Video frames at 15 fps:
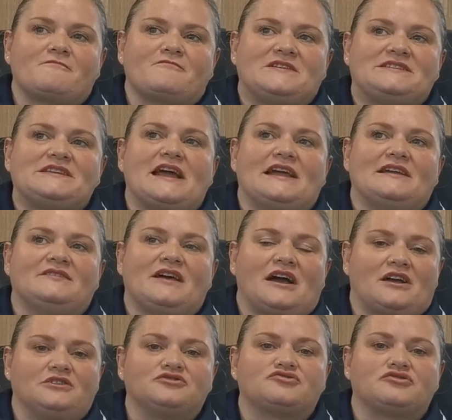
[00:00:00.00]
retain
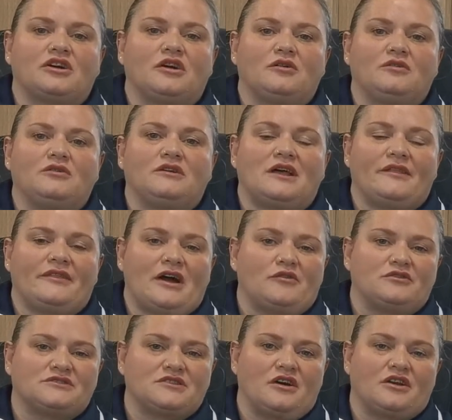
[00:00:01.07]
that control and that
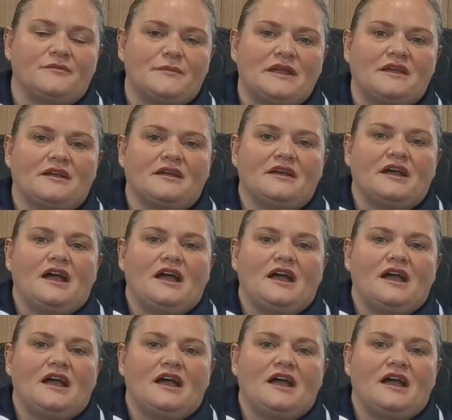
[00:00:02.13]
autonomy,